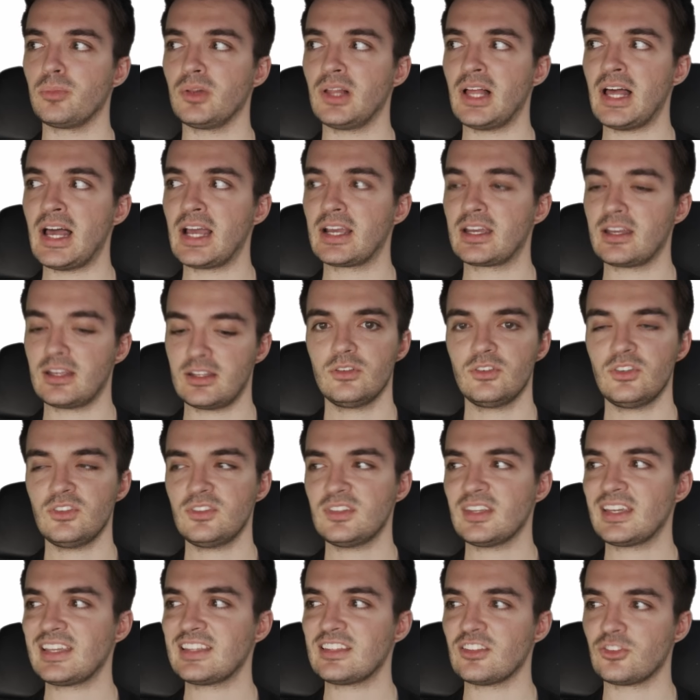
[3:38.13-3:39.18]
black, just
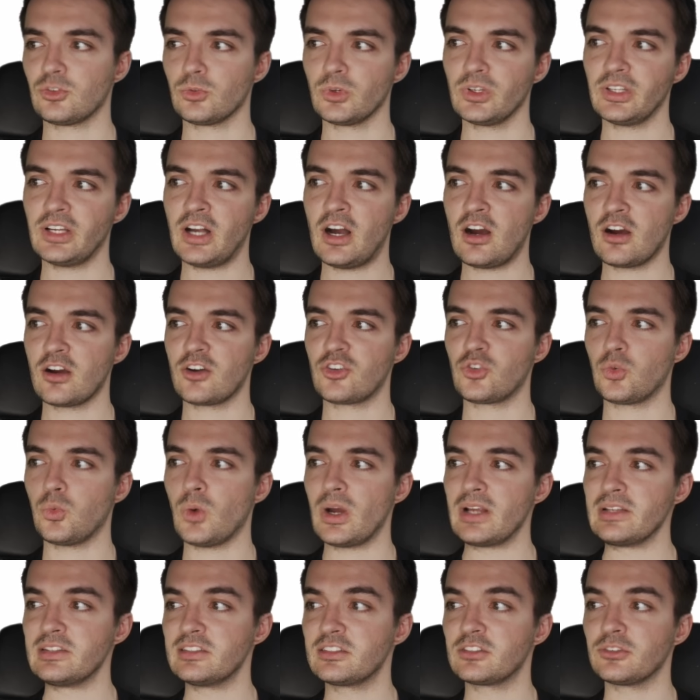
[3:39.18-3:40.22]
to get this really harsh
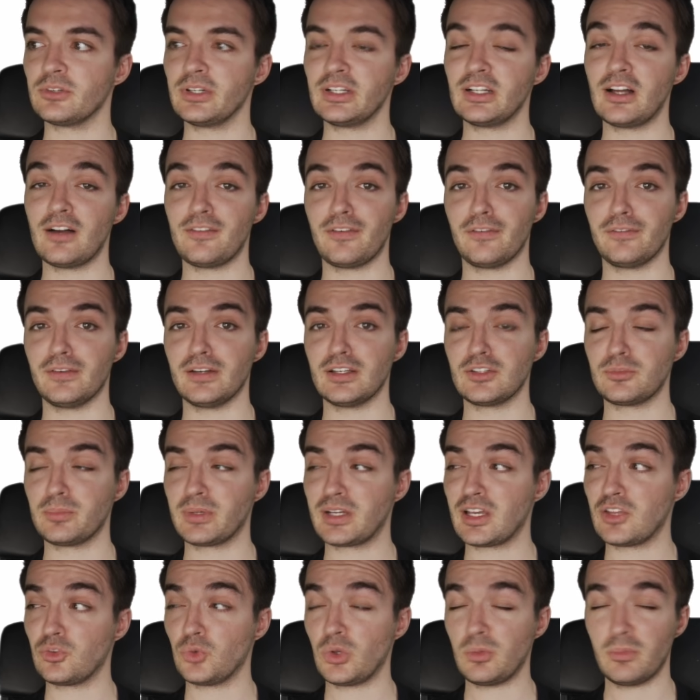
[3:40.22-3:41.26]
white screen off of us,
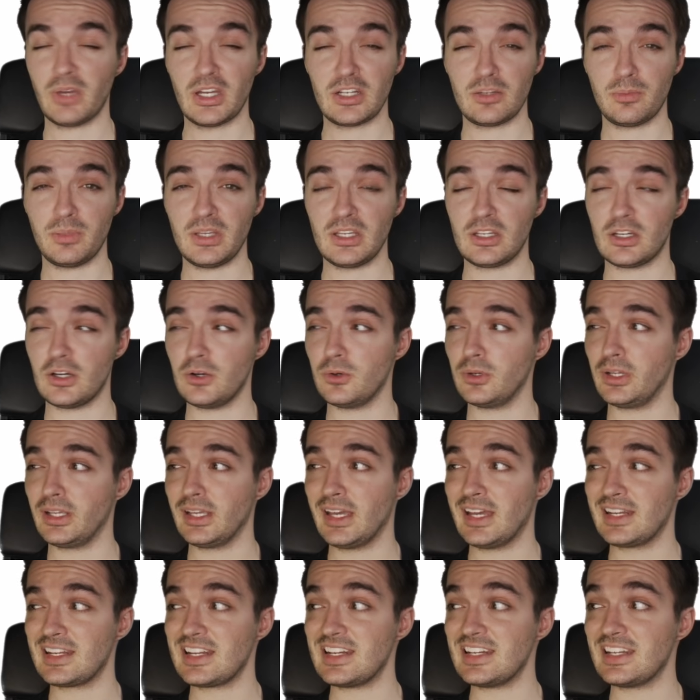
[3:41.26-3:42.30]
because we might be coding
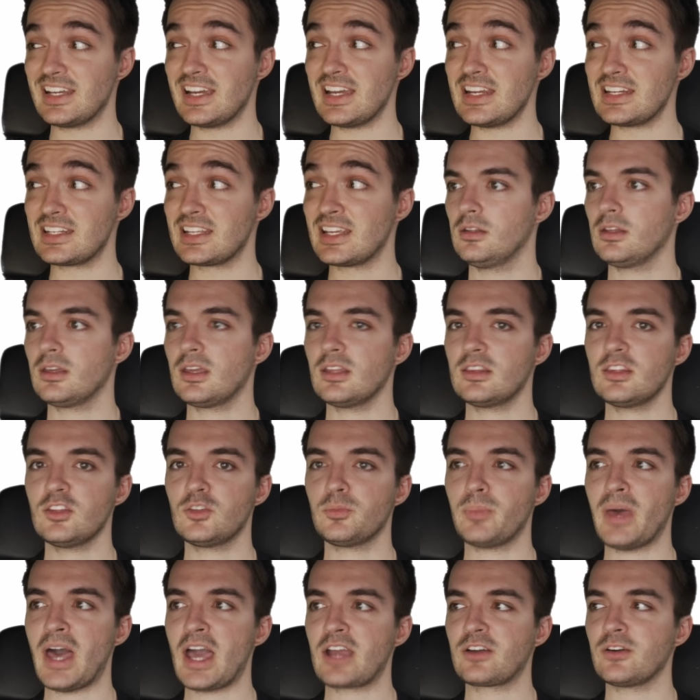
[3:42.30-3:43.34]
at night. To get this
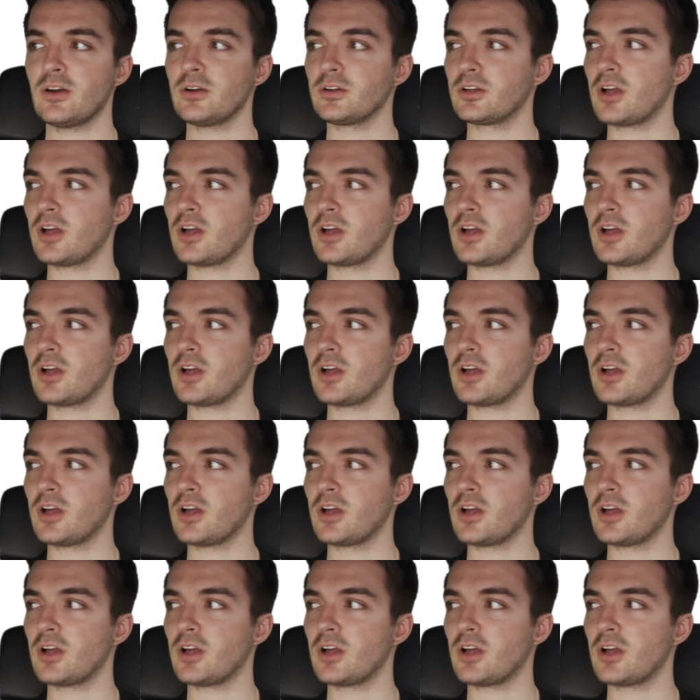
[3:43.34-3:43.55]
background